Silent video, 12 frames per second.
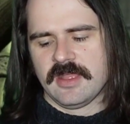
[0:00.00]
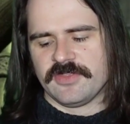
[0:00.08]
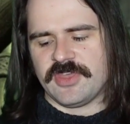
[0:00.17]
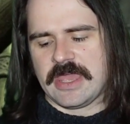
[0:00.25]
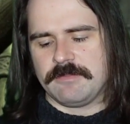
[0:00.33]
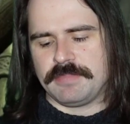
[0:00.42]

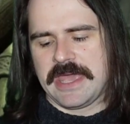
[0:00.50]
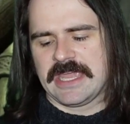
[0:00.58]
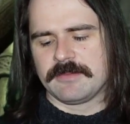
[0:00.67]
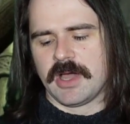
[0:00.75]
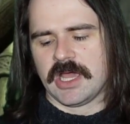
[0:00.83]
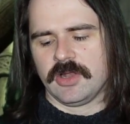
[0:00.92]
They
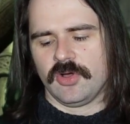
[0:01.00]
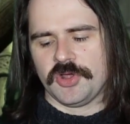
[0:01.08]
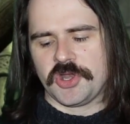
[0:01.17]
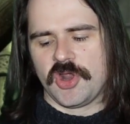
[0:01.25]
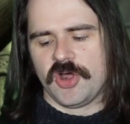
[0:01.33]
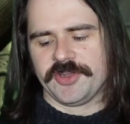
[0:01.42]
beg my
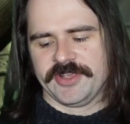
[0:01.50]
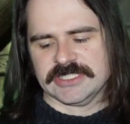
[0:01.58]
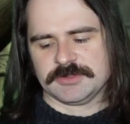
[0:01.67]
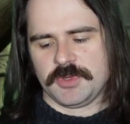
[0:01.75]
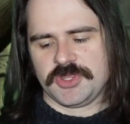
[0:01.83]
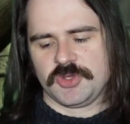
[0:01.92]
lord an
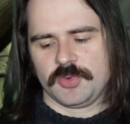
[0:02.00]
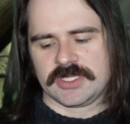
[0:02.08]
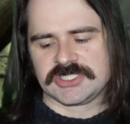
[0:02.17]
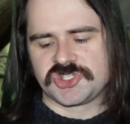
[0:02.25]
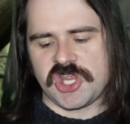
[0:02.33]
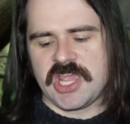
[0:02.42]
audience with you,
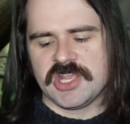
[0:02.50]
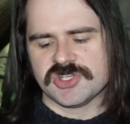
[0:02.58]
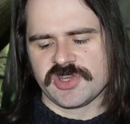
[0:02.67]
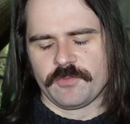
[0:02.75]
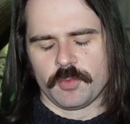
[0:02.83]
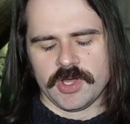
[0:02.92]

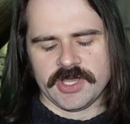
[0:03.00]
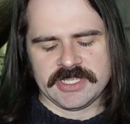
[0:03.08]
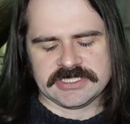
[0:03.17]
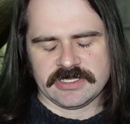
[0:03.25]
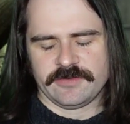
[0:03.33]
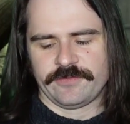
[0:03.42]
exchange of
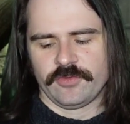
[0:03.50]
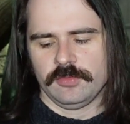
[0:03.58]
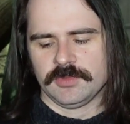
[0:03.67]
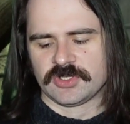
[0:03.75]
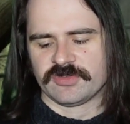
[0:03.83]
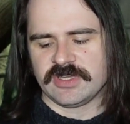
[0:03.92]
words and
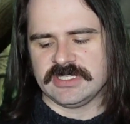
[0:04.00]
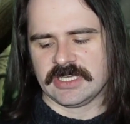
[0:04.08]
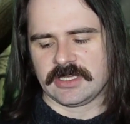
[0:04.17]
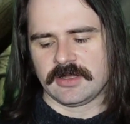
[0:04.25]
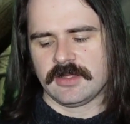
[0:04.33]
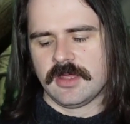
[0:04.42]
formal
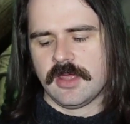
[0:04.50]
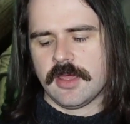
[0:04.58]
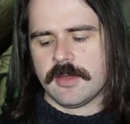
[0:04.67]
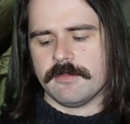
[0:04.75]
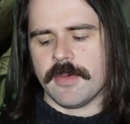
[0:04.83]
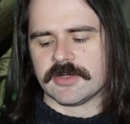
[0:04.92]
greeting.
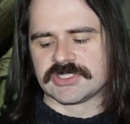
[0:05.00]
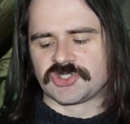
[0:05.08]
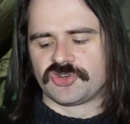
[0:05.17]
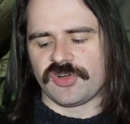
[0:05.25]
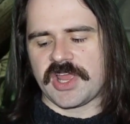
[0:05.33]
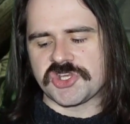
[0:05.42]

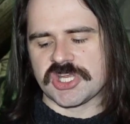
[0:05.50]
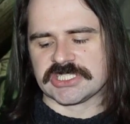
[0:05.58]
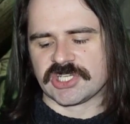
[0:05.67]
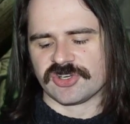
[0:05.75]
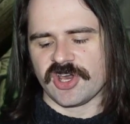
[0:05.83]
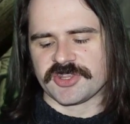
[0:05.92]
Most
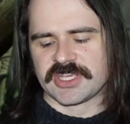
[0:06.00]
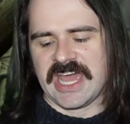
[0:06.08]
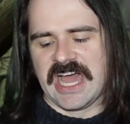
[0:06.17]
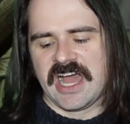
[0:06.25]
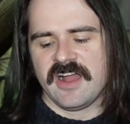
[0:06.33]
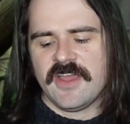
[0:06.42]
gracious
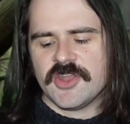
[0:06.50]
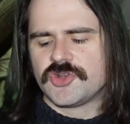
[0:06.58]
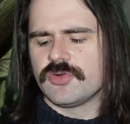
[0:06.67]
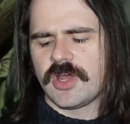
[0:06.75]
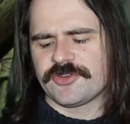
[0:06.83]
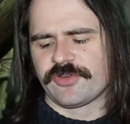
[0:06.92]
Hrothgar,
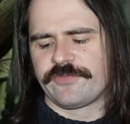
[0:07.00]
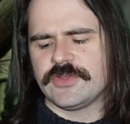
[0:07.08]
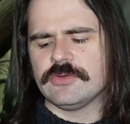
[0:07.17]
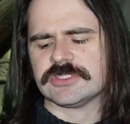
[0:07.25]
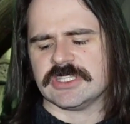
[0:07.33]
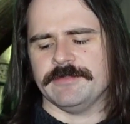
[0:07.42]
do not
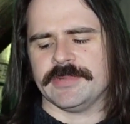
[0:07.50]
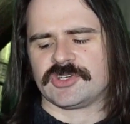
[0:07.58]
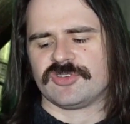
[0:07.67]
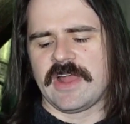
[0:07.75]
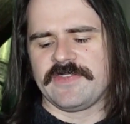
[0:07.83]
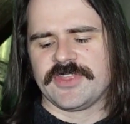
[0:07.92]
refuse them, but
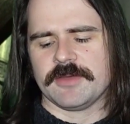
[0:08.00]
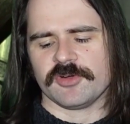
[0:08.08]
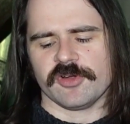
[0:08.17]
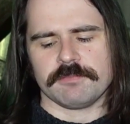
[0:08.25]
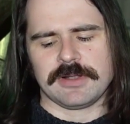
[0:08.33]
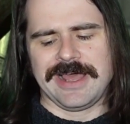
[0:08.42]
grant them
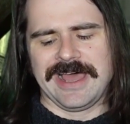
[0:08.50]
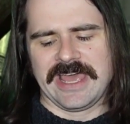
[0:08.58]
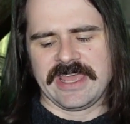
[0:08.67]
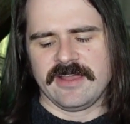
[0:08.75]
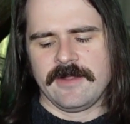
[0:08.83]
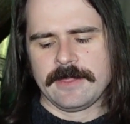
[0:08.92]
a
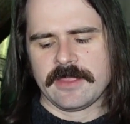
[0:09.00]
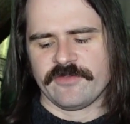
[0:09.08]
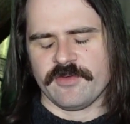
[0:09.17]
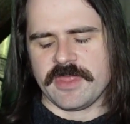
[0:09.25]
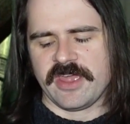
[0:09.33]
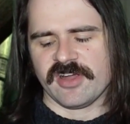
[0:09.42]
reply.
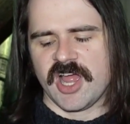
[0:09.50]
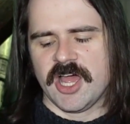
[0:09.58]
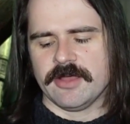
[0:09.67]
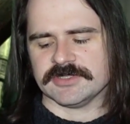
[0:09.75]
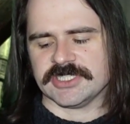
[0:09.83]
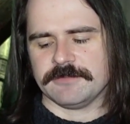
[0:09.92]
From their
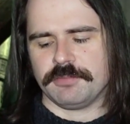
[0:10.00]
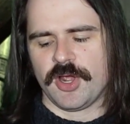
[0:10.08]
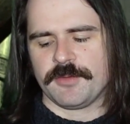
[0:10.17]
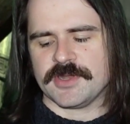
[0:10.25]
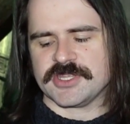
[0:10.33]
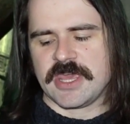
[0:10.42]
arms and
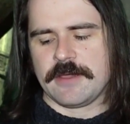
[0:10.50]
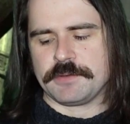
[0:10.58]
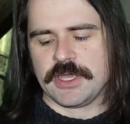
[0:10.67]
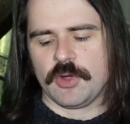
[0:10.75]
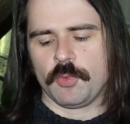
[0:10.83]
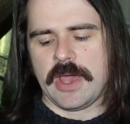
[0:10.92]
appointment they
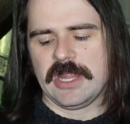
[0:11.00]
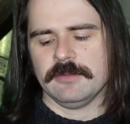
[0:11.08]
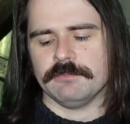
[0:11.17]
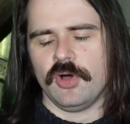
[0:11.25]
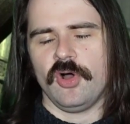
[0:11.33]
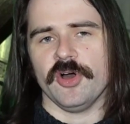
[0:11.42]
appear well
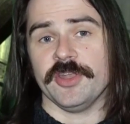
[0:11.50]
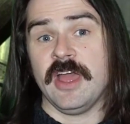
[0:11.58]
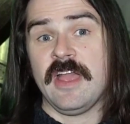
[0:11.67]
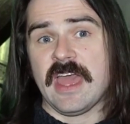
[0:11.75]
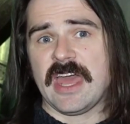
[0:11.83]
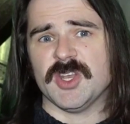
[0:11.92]
born
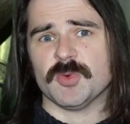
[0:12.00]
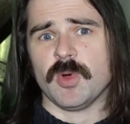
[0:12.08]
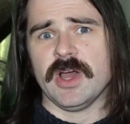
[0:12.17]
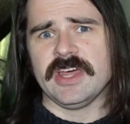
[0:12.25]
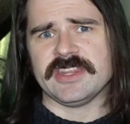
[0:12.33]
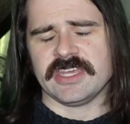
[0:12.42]
and
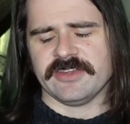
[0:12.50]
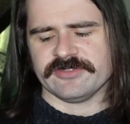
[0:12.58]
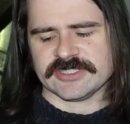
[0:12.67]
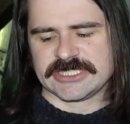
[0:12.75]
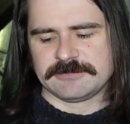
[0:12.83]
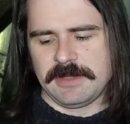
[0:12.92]
worthy of
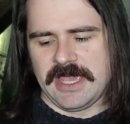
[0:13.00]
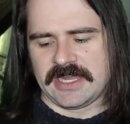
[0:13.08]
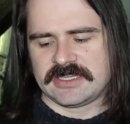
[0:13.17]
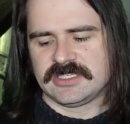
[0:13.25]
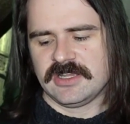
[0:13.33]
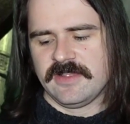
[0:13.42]

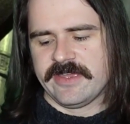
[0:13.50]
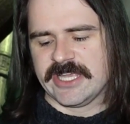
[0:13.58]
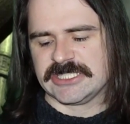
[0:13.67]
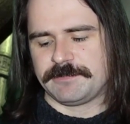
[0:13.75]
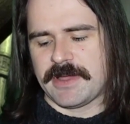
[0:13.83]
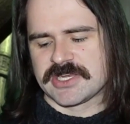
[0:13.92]
respect,
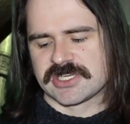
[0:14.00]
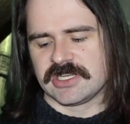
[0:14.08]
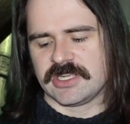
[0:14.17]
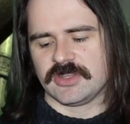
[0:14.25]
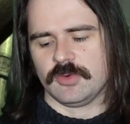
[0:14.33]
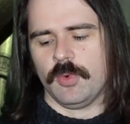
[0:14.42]

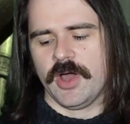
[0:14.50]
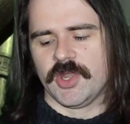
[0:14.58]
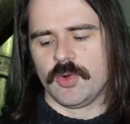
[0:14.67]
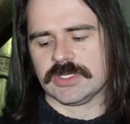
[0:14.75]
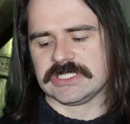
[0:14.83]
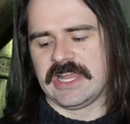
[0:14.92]
especially the one
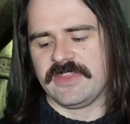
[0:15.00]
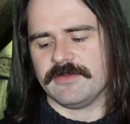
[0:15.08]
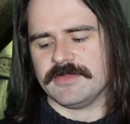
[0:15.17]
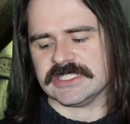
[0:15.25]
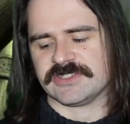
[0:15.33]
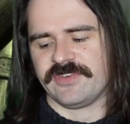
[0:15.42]
who has led
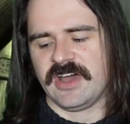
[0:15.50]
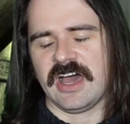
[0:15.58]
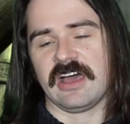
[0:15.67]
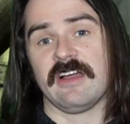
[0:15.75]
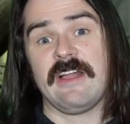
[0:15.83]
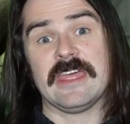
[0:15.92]
them this
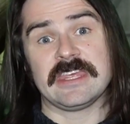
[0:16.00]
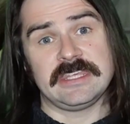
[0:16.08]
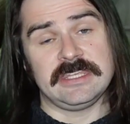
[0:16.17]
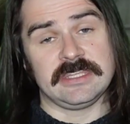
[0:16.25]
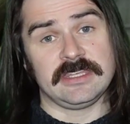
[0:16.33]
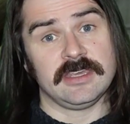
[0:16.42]
far.
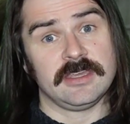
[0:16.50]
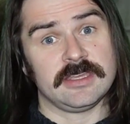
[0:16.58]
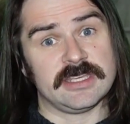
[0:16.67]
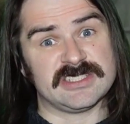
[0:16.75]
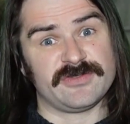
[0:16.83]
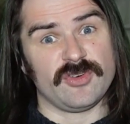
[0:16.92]
He
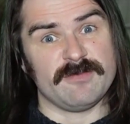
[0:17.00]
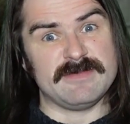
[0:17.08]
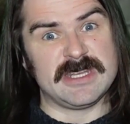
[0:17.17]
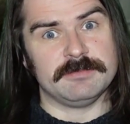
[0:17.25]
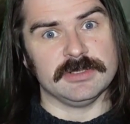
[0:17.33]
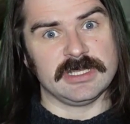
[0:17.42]
is
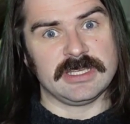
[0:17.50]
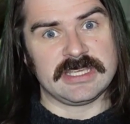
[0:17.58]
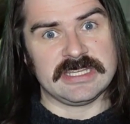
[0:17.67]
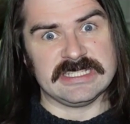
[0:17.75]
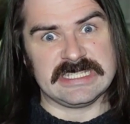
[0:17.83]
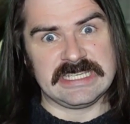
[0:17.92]
formidable
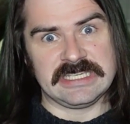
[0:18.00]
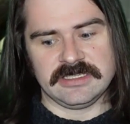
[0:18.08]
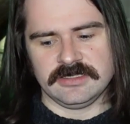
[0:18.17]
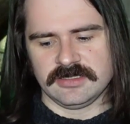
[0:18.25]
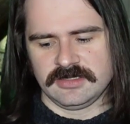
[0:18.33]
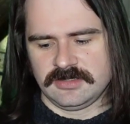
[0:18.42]

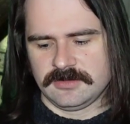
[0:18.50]
indeed.